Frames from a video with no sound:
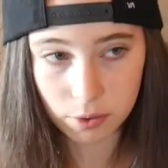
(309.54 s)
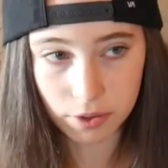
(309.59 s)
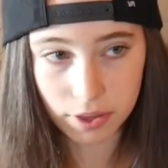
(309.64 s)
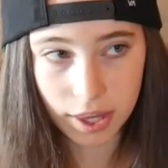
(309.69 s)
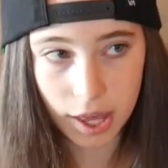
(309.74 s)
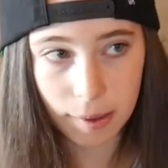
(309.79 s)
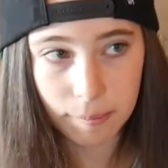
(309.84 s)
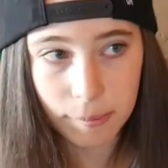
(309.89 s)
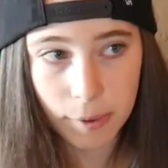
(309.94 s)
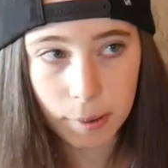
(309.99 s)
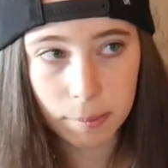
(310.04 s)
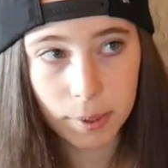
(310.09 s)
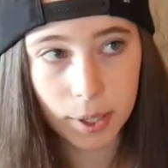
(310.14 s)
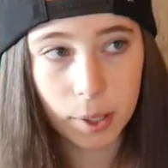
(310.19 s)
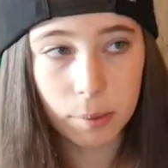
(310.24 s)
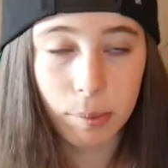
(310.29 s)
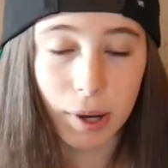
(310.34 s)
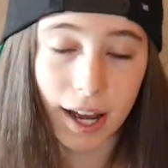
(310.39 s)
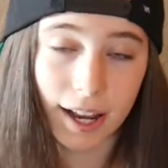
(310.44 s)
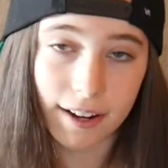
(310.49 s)
with them
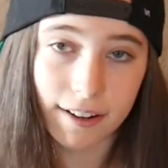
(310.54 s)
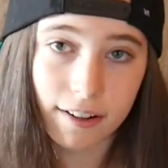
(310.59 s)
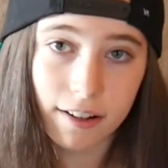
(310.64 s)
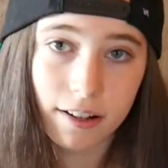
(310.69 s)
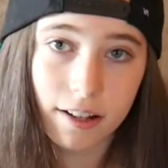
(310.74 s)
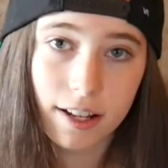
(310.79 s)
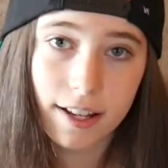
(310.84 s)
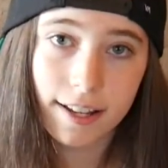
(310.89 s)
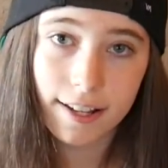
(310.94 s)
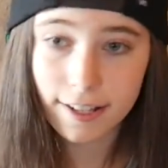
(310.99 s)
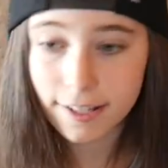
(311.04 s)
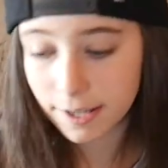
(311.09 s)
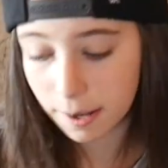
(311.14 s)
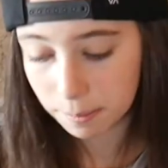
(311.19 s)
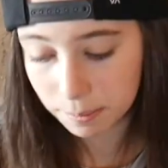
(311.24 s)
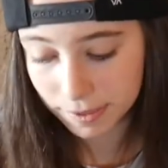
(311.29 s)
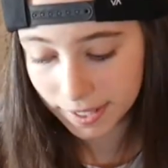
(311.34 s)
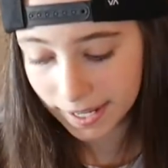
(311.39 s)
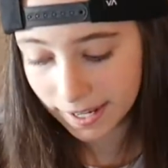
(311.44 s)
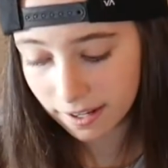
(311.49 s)
about buying
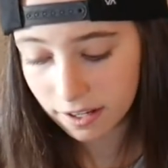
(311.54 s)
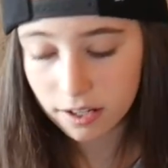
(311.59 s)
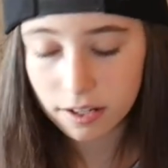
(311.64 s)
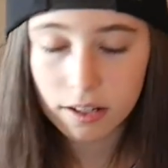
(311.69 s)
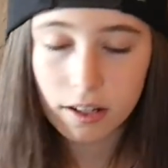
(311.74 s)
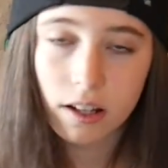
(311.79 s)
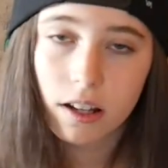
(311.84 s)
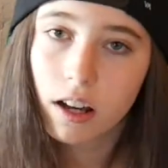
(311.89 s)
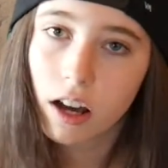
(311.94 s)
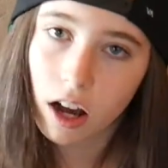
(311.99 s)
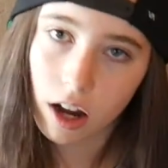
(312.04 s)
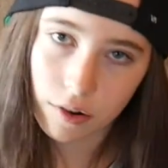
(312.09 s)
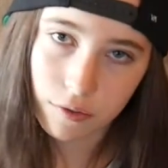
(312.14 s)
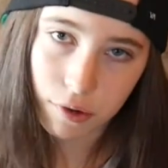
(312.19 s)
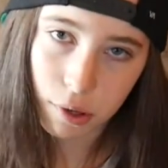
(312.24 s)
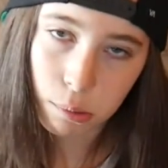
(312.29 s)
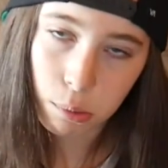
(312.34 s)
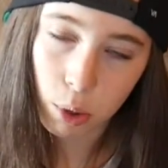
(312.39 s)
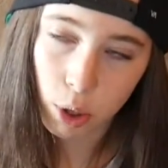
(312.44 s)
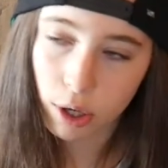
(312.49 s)
something, a
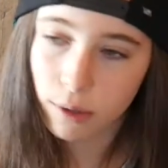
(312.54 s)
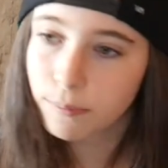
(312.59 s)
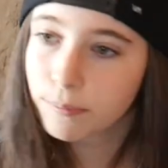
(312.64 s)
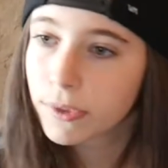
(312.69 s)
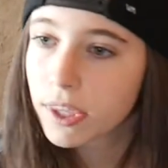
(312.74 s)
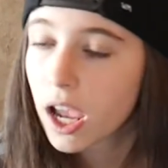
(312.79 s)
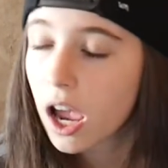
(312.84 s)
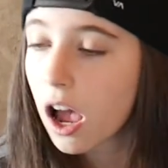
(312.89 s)
Reborn.